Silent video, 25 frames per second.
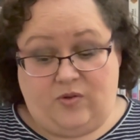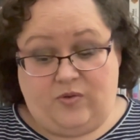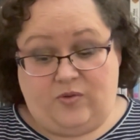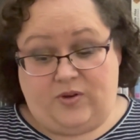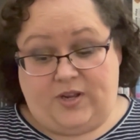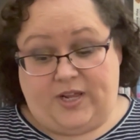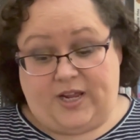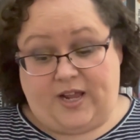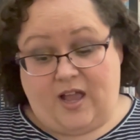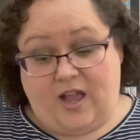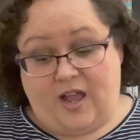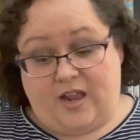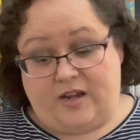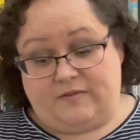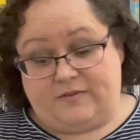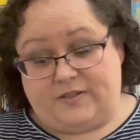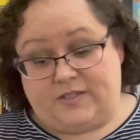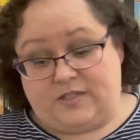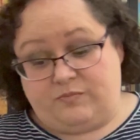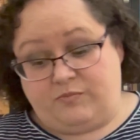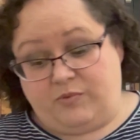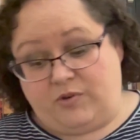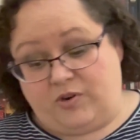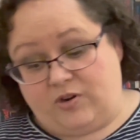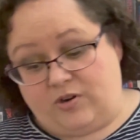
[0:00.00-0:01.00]
that kind of
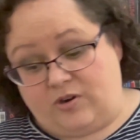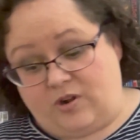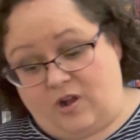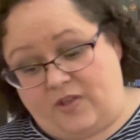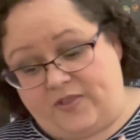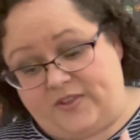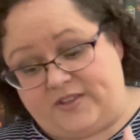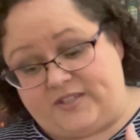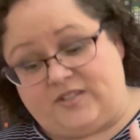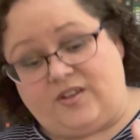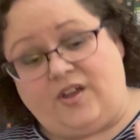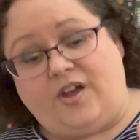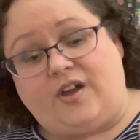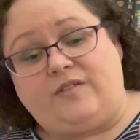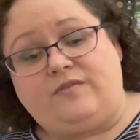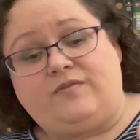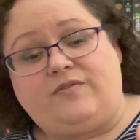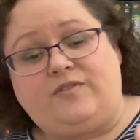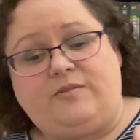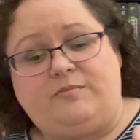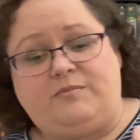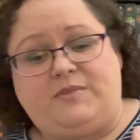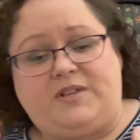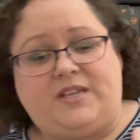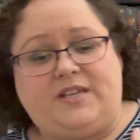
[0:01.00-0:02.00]
spurred all this on
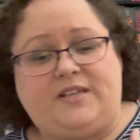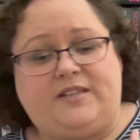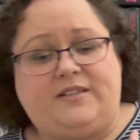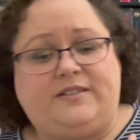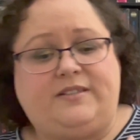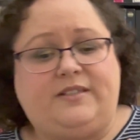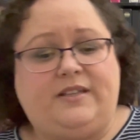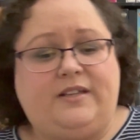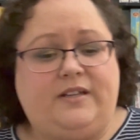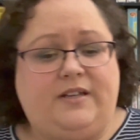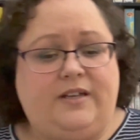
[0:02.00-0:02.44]
for me is